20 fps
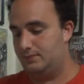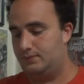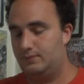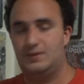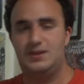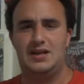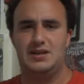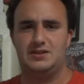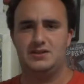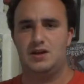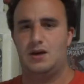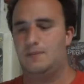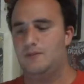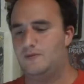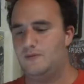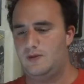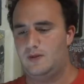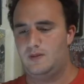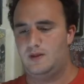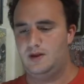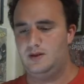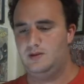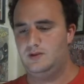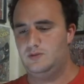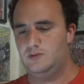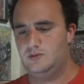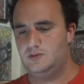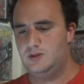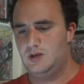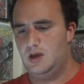But that's Comic Frontline
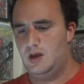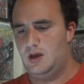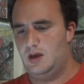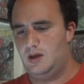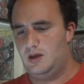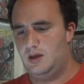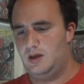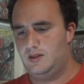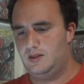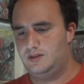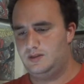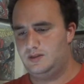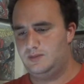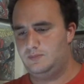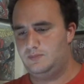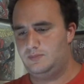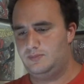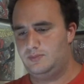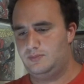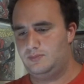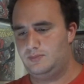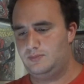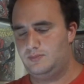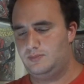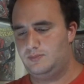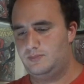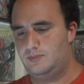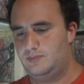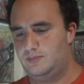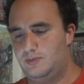news. Let's see.
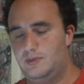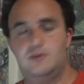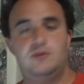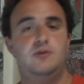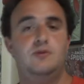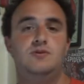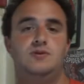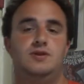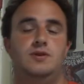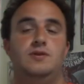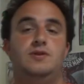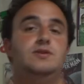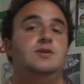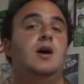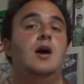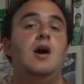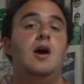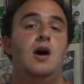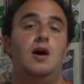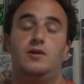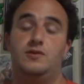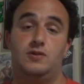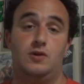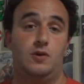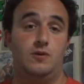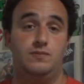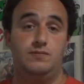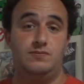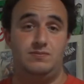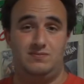New series.
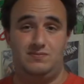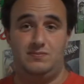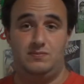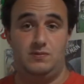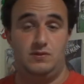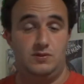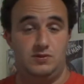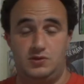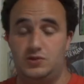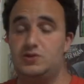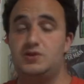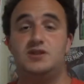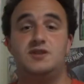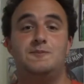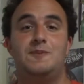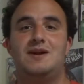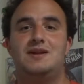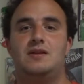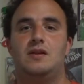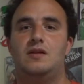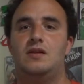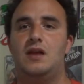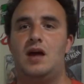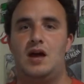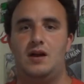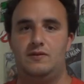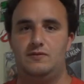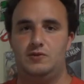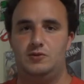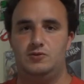So just expect a
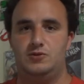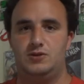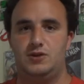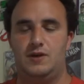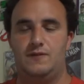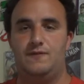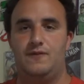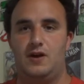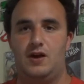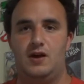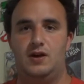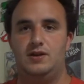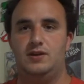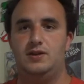lot of new stuff on